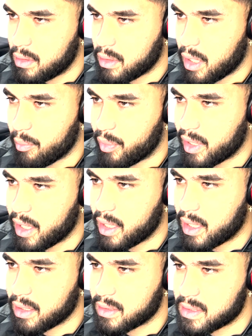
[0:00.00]
Yeah,
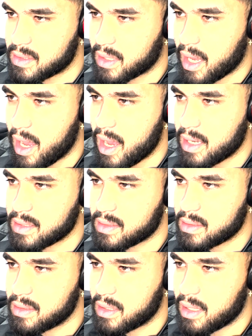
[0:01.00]
Pereira looks
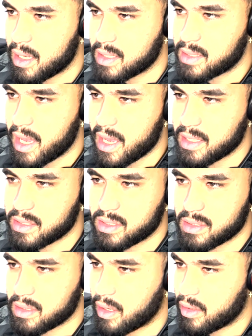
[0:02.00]
gas. His
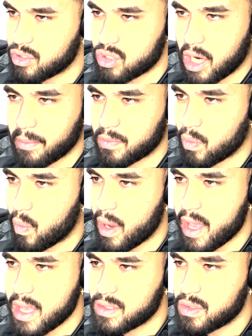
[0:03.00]
hands are dropped
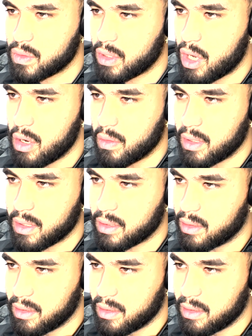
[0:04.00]
way too low, and